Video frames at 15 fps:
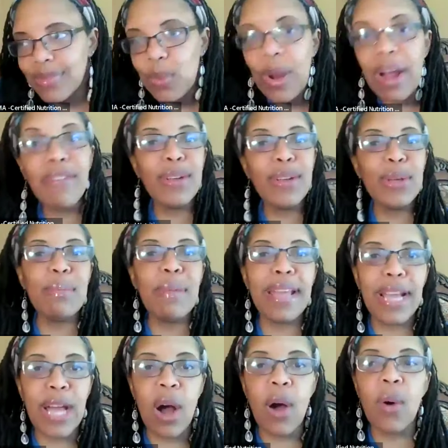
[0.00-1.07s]
wherever you
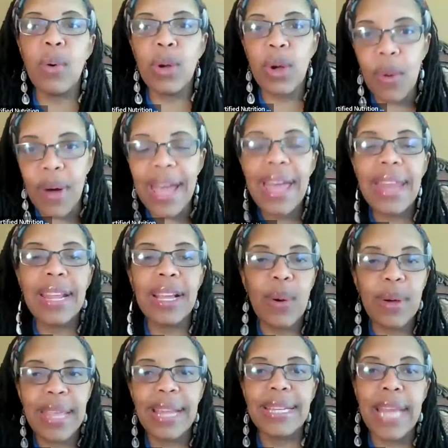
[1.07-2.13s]
may go, go ahead and
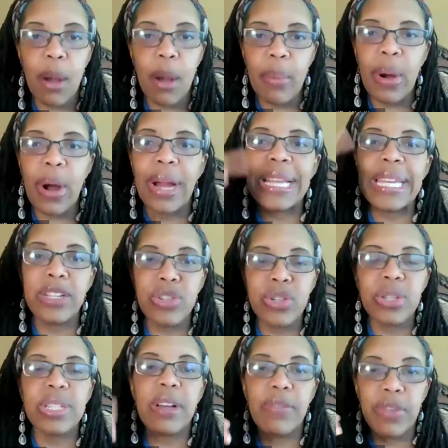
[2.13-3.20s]
go in that down bar and
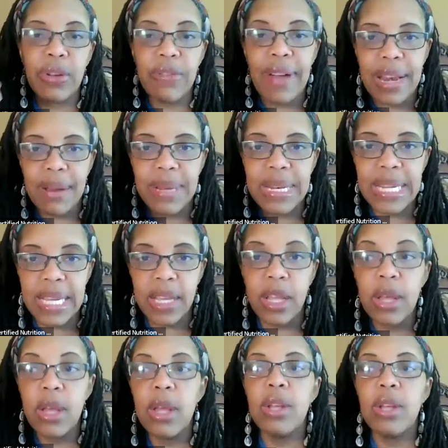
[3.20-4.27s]
get yourself your vitamin
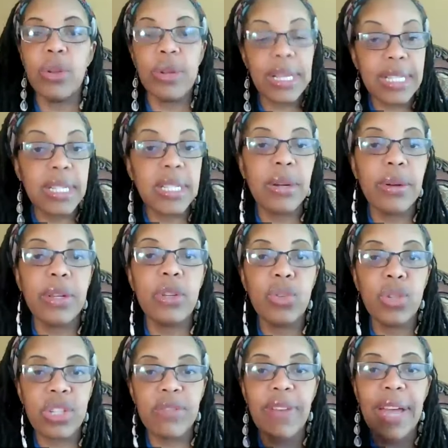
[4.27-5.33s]
D, your necessary
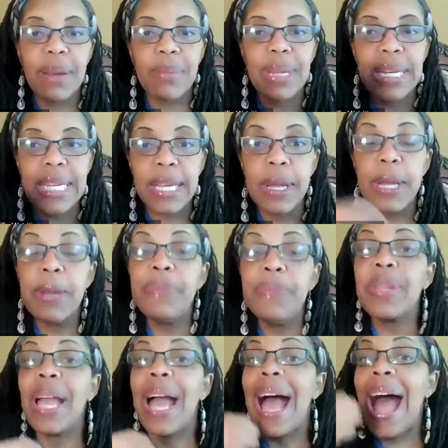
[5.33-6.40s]
nutrition vitamin D.
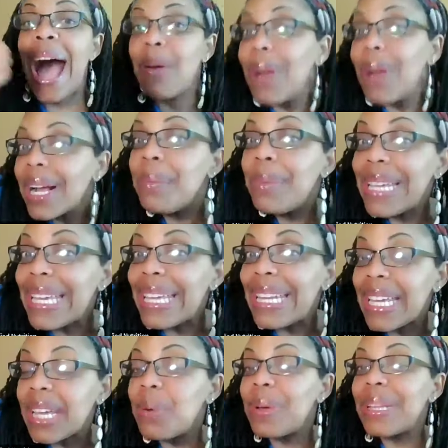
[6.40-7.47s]
I recommend
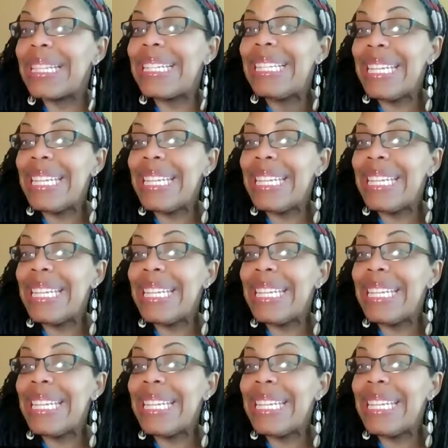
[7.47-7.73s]
getting it with